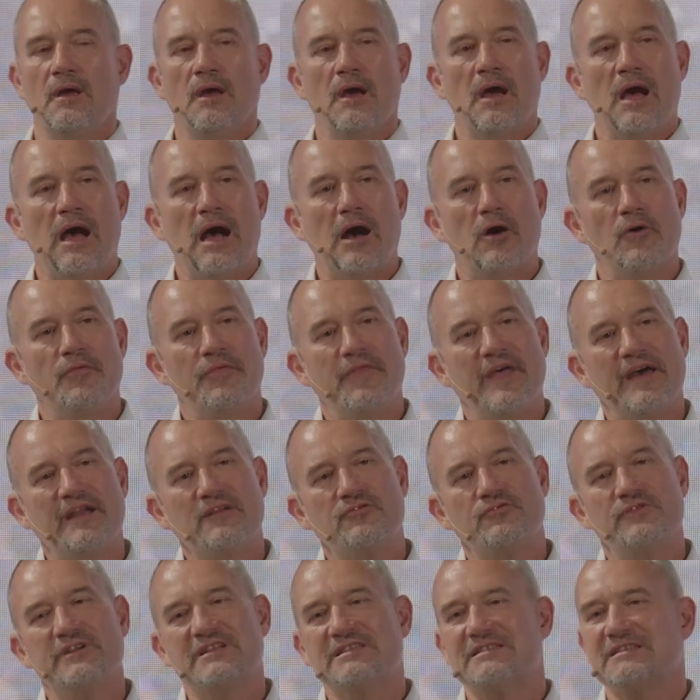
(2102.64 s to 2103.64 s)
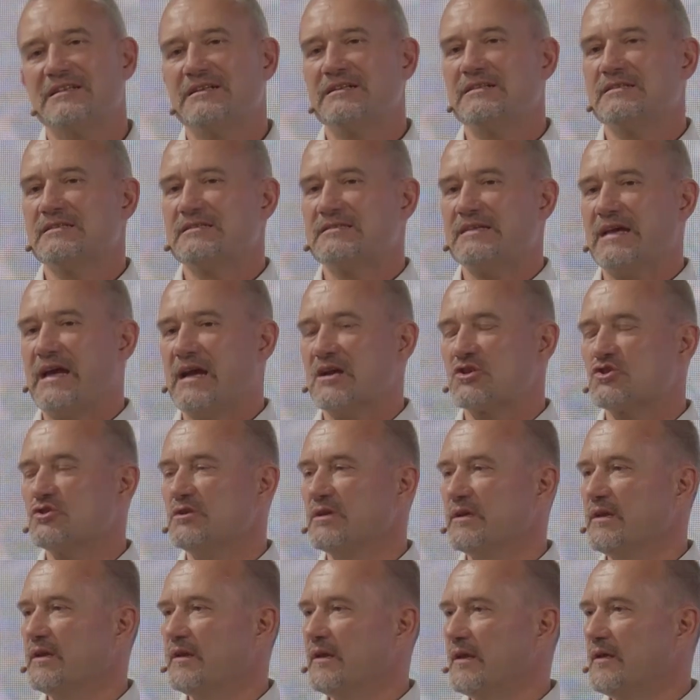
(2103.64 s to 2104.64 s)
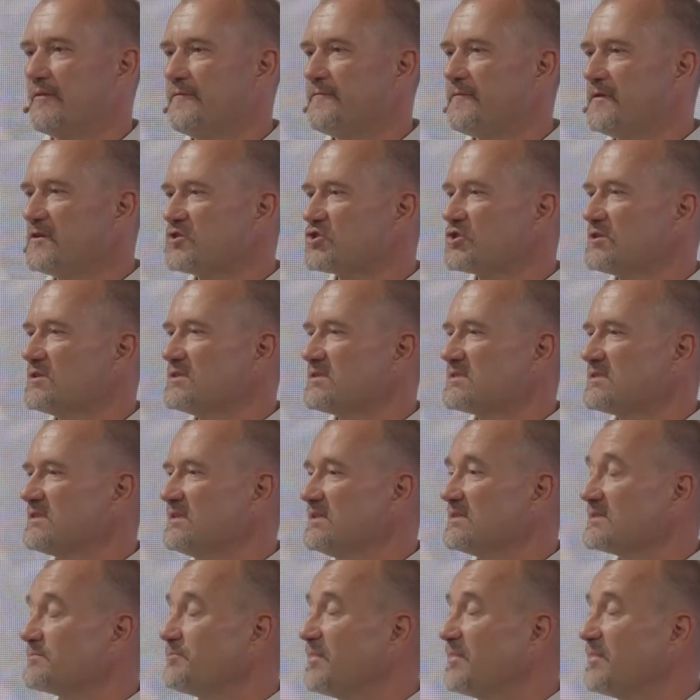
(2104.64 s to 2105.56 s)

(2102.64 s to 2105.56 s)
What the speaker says: How that results actually in efficiencies,